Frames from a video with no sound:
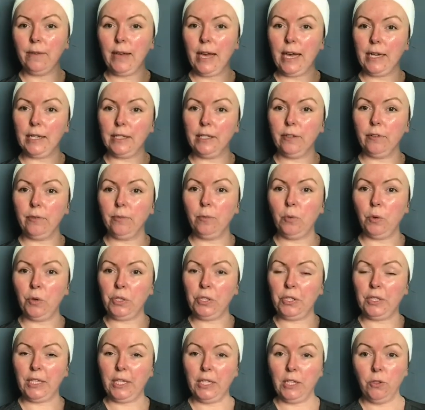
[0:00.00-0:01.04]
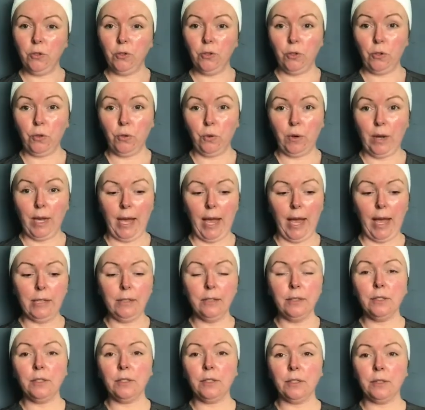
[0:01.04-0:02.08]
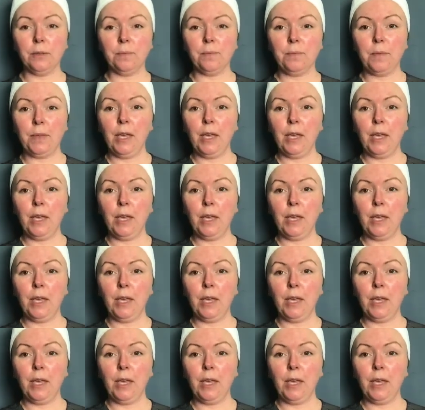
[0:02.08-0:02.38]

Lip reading: Active Moist into your hands,